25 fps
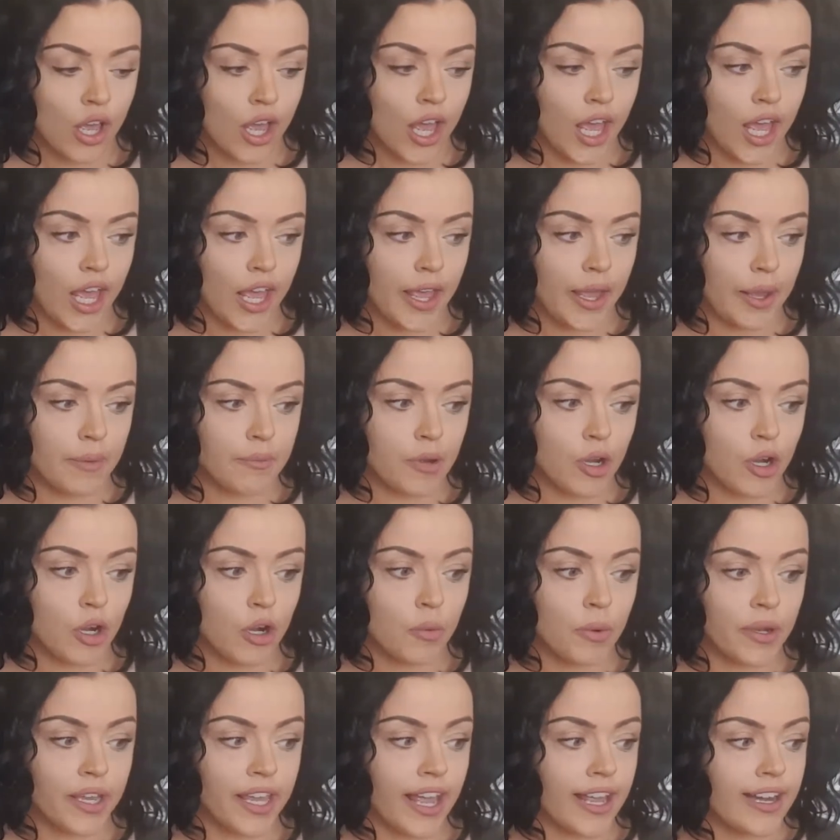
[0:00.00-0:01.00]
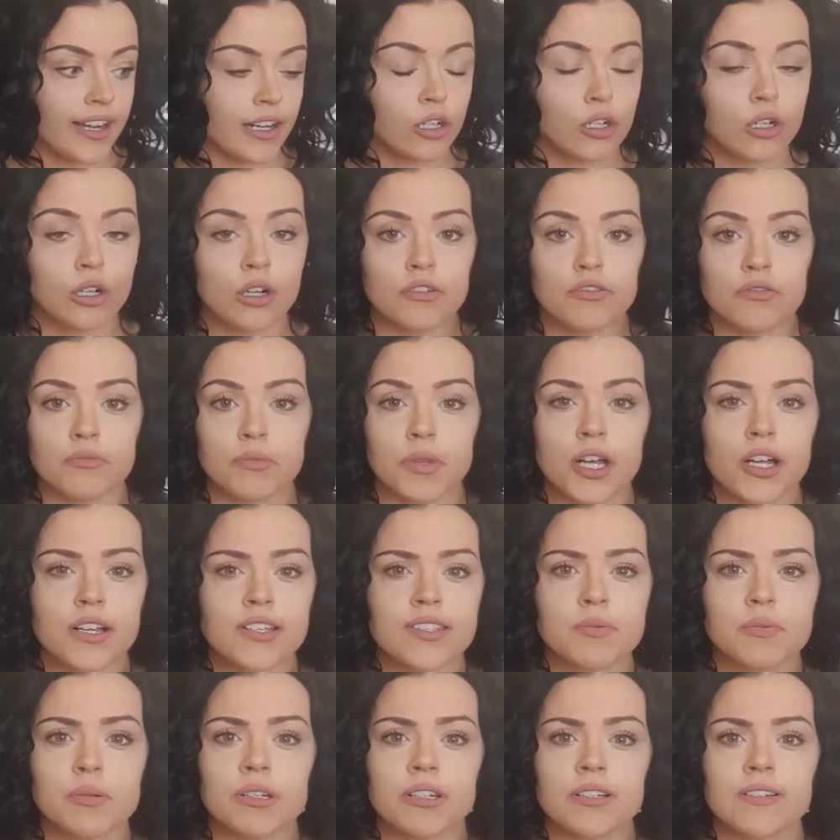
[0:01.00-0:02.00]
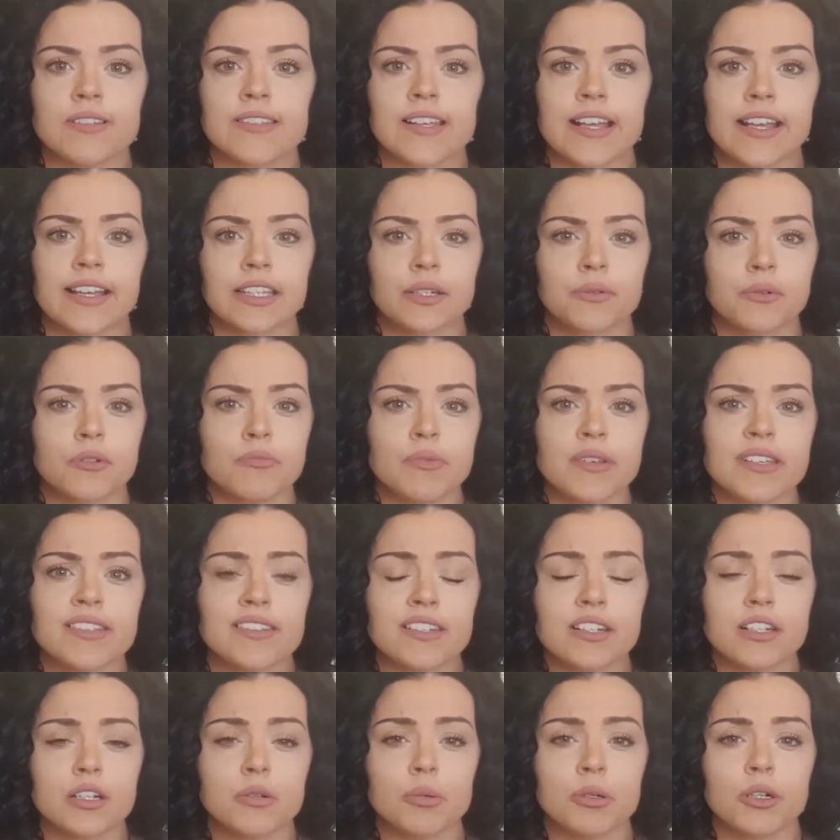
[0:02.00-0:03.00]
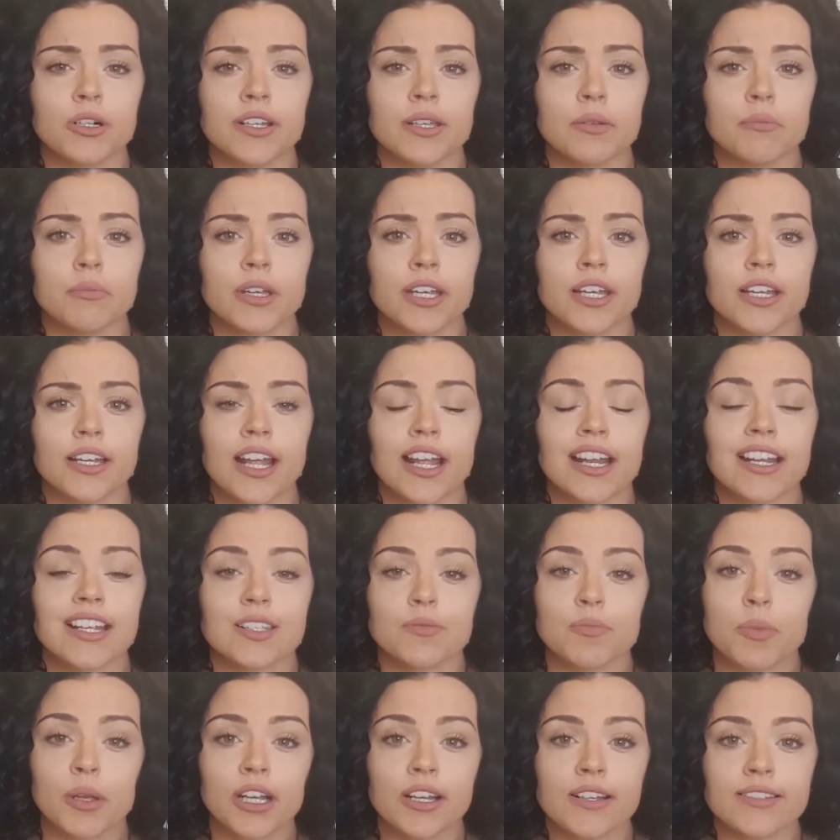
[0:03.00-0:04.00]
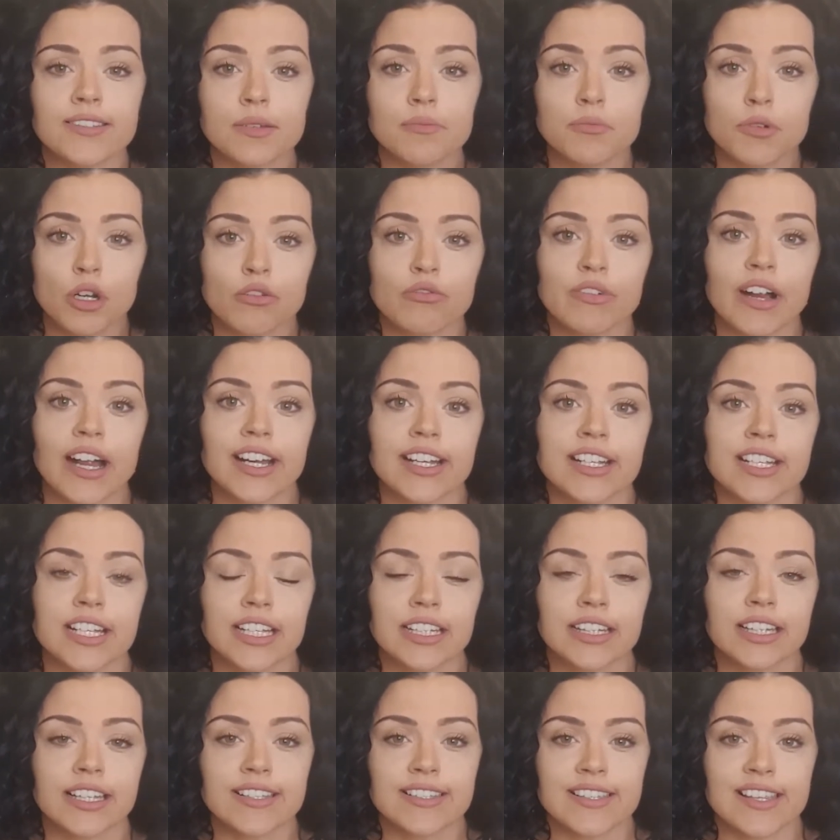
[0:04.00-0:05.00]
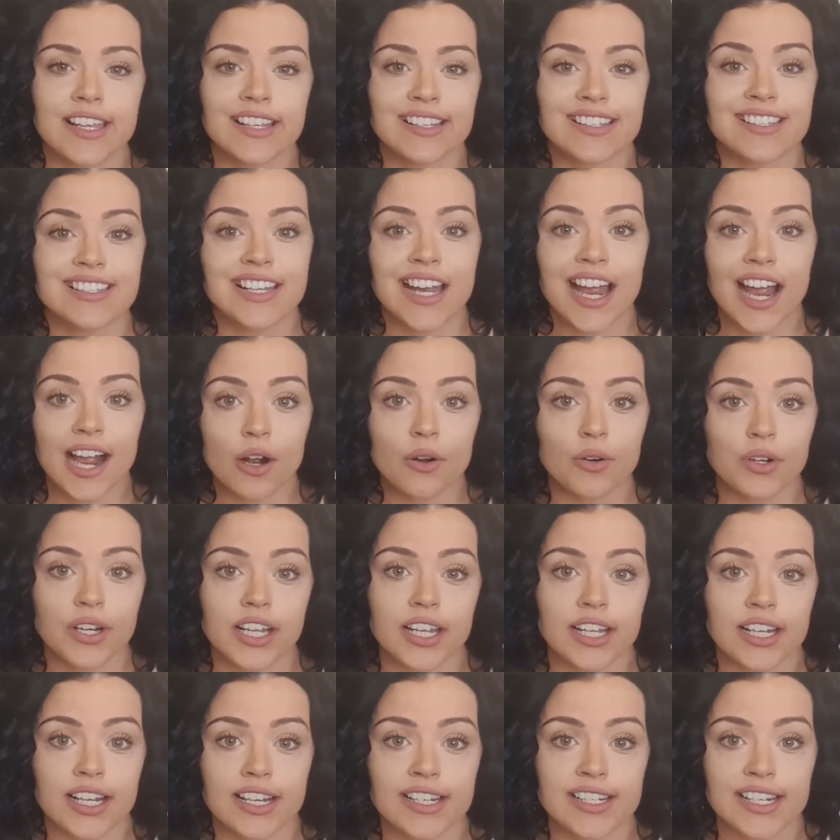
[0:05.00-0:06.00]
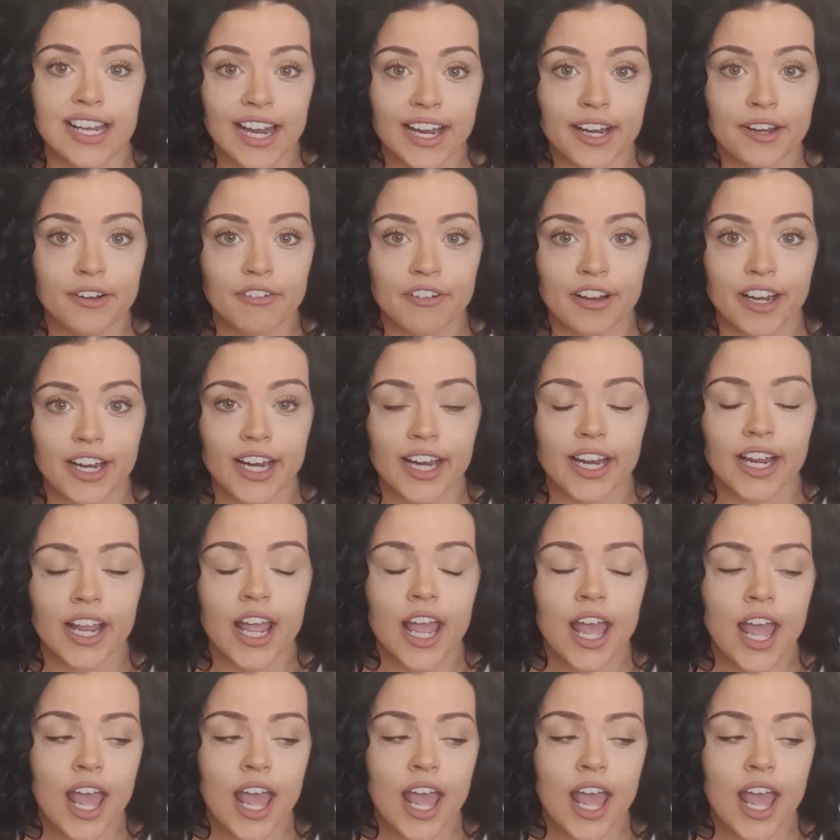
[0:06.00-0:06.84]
Or we're getting a call from the hospital saying that we've missed an appointment, and it's because I'm not writing these things down in a diary.